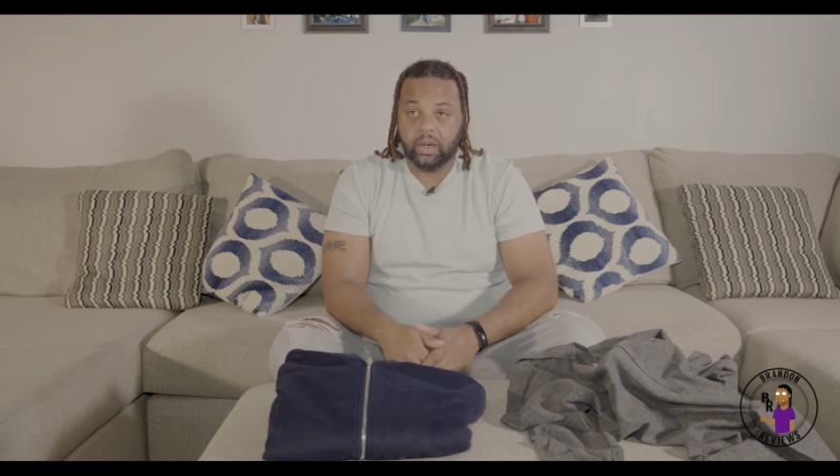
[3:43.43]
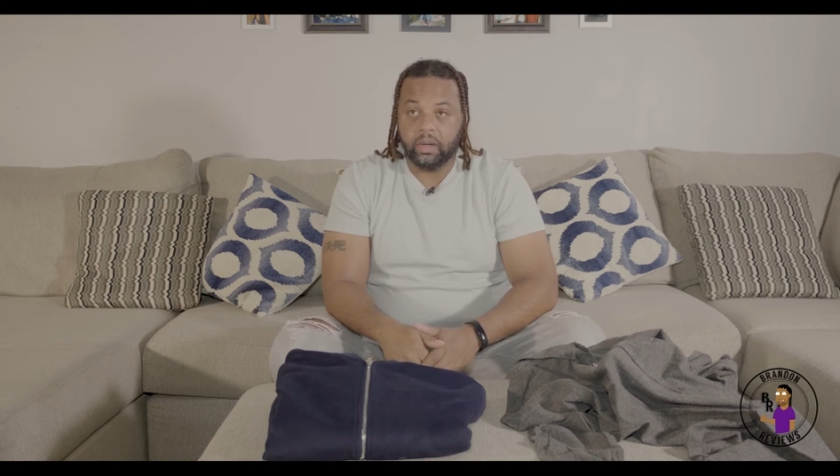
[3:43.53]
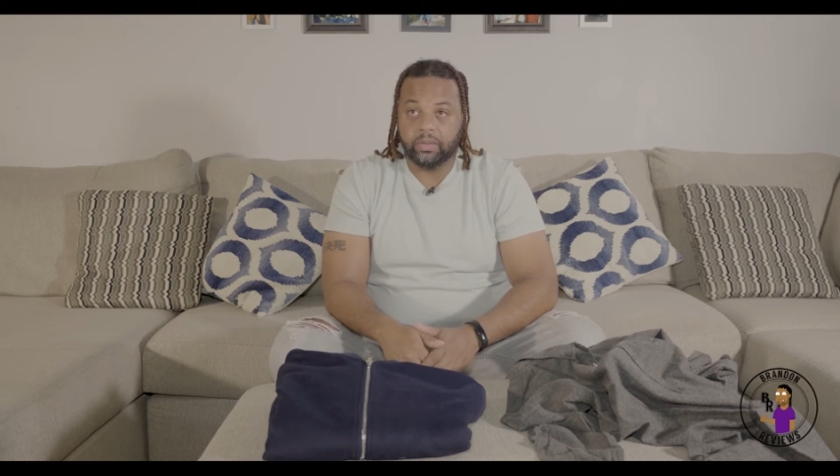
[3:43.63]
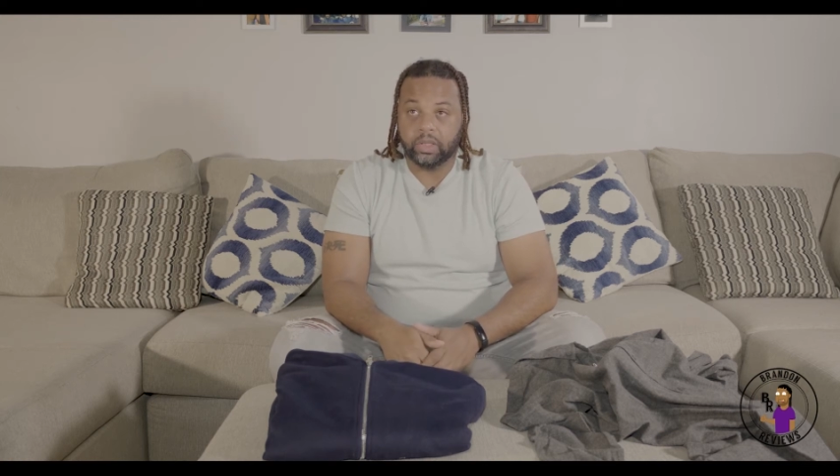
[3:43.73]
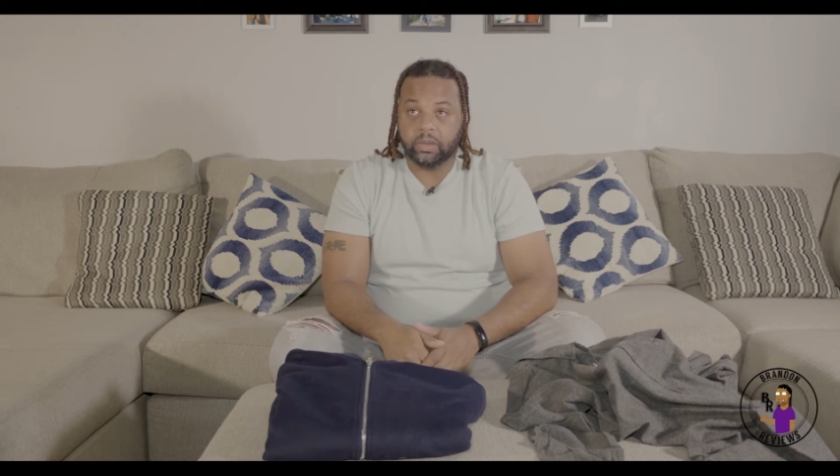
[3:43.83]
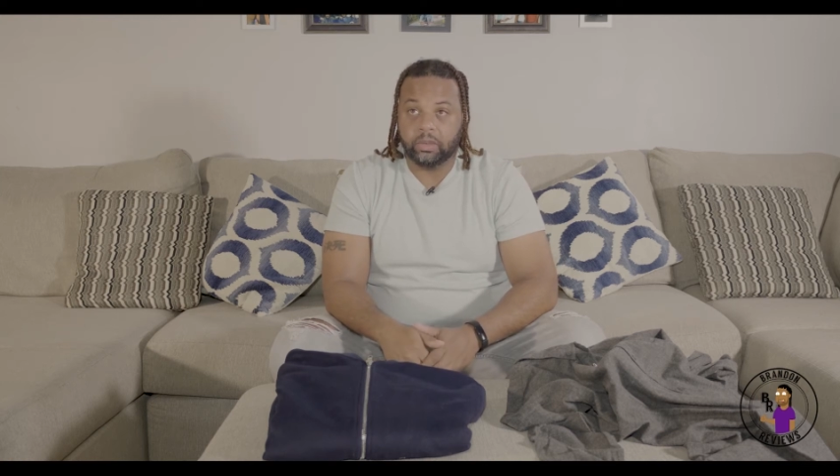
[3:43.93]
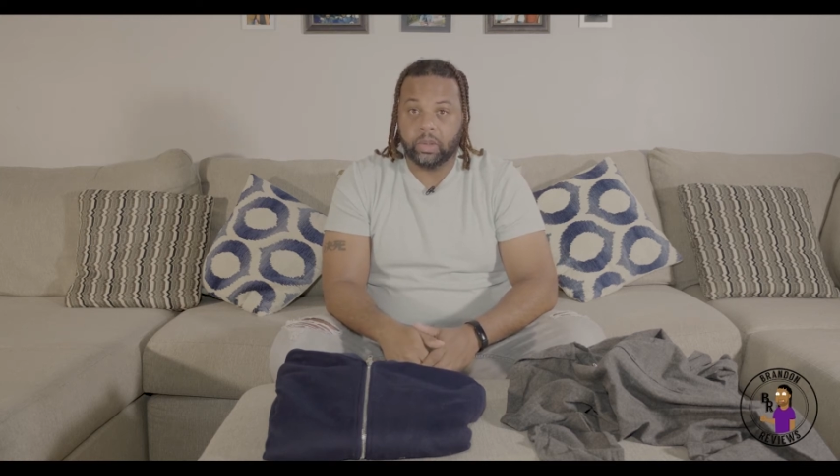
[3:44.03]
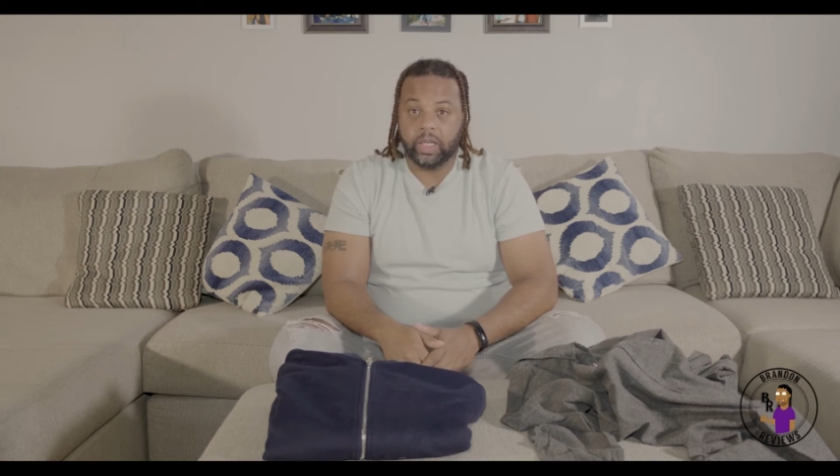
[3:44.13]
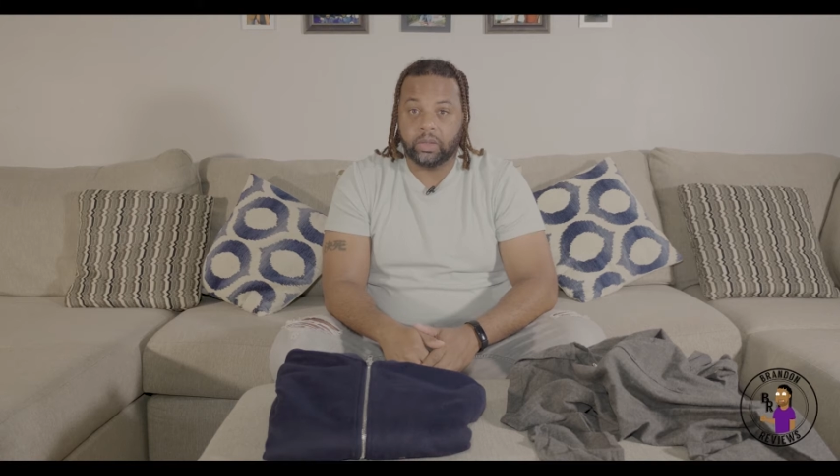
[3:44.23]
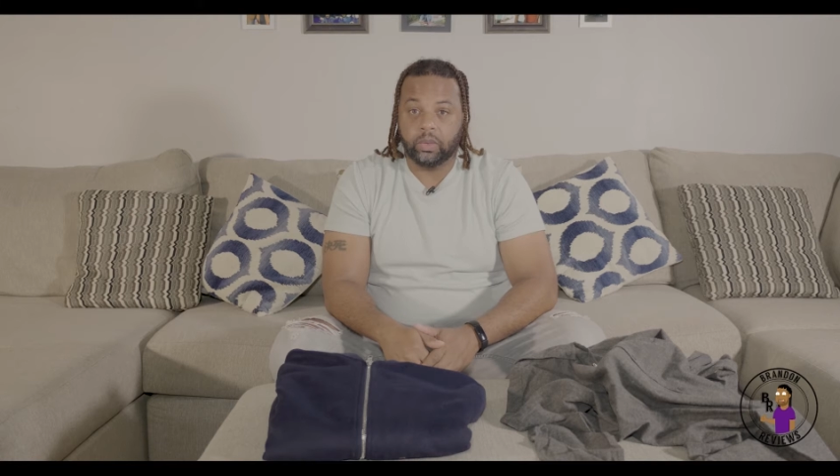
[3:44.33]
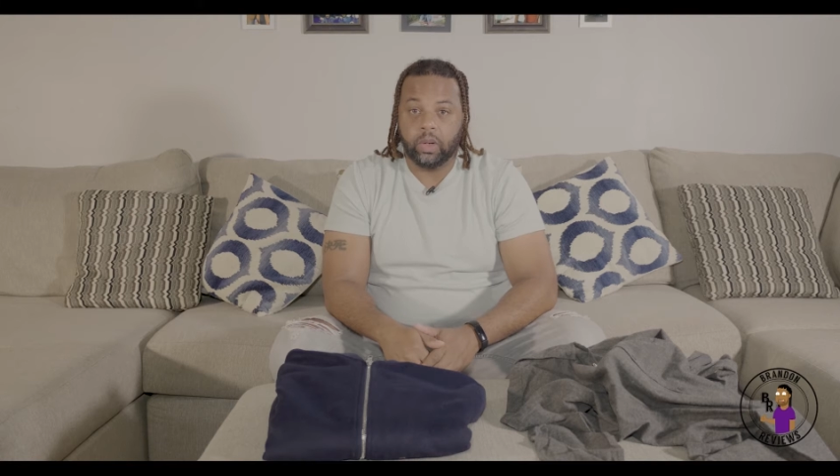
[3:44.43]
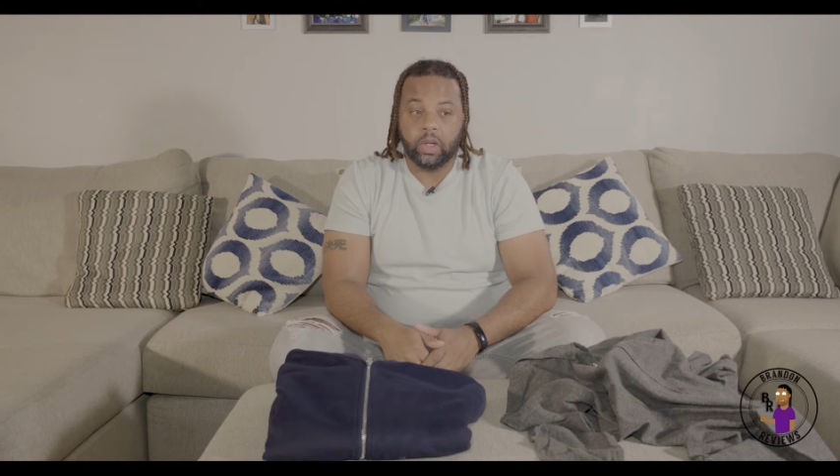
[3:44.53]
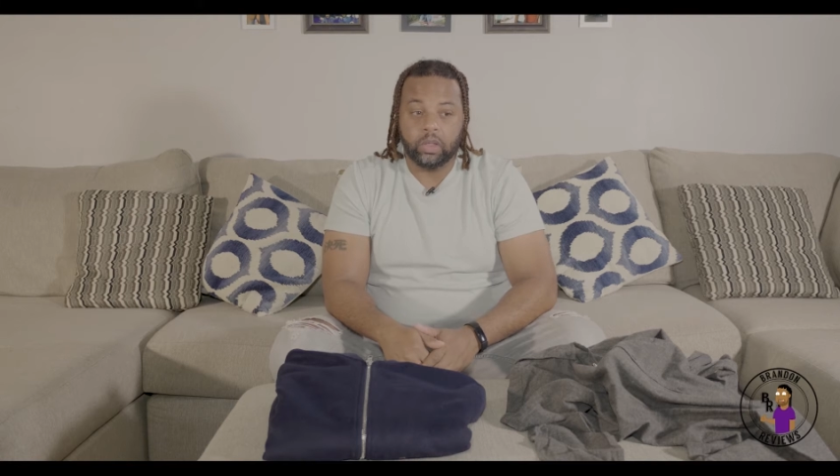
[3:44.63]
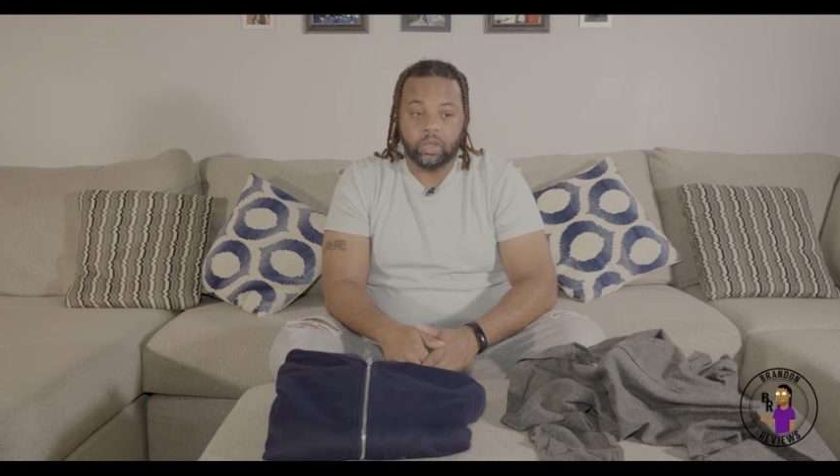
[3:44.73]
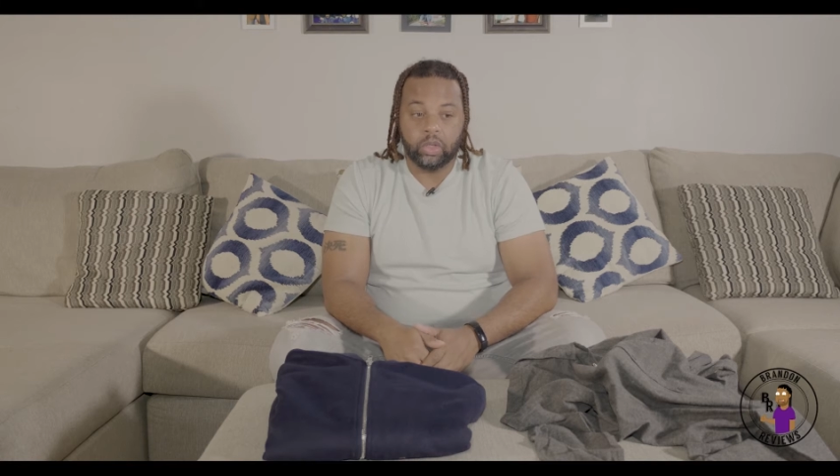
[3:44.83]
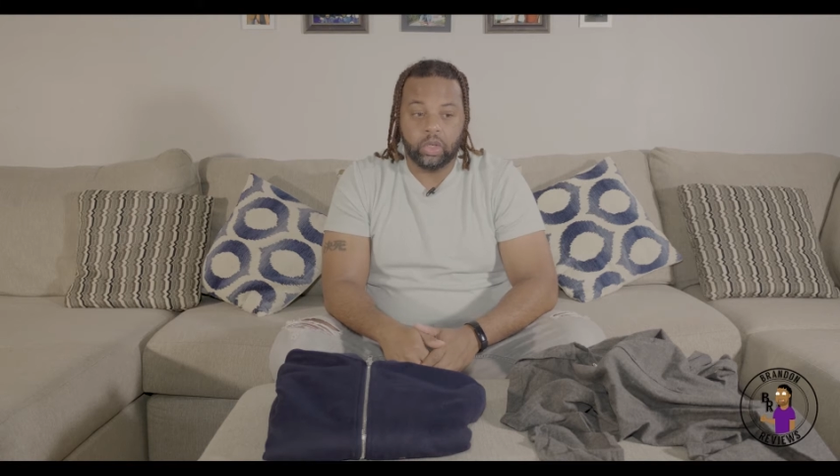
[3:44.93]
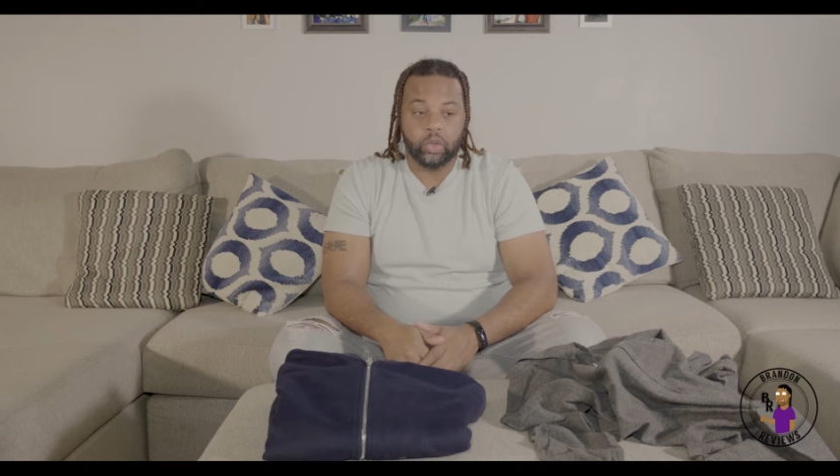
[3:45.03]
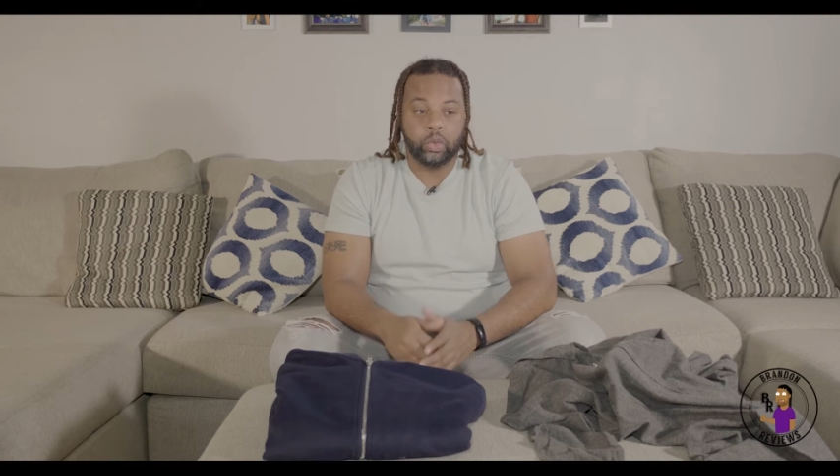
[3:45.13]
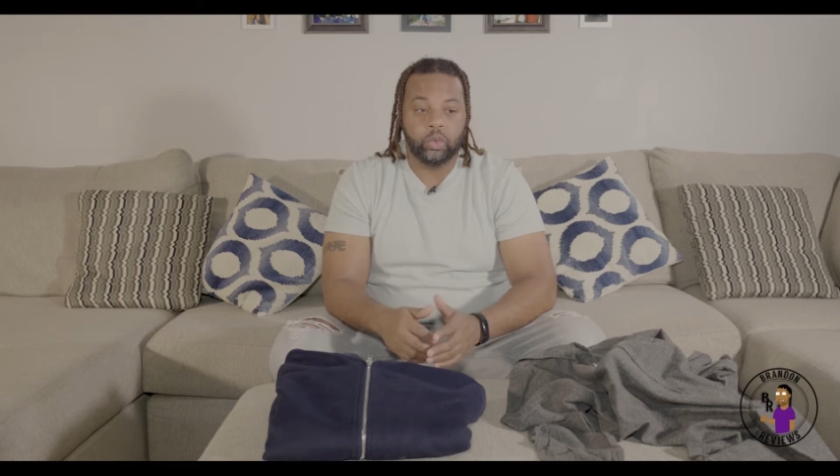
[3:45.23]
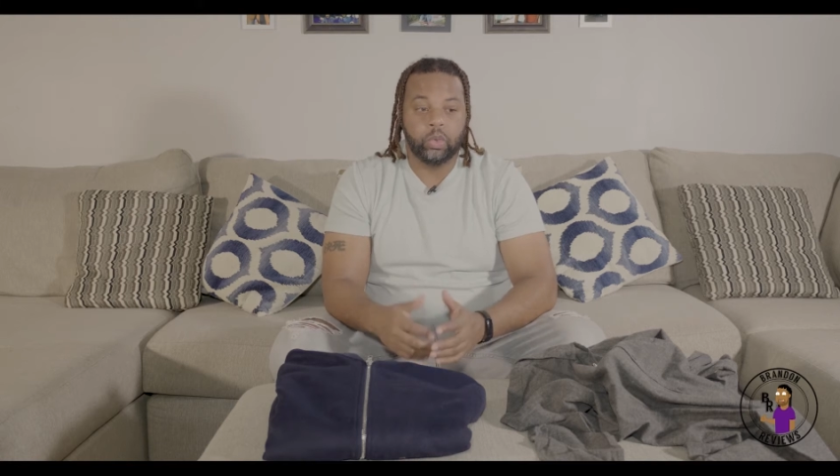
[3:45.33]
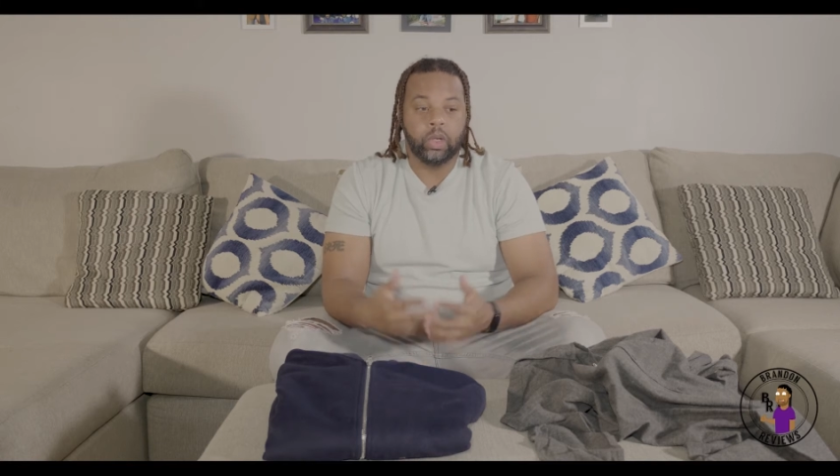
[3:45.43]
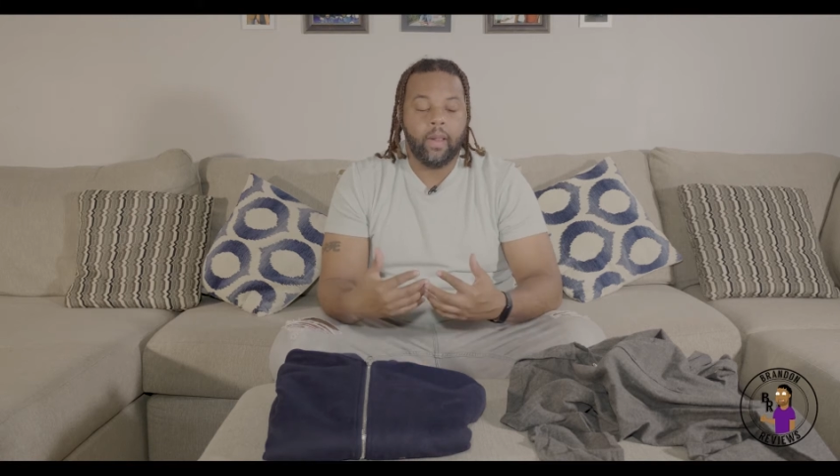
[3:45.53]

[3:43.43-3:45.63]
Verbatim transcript: of just so that you all knew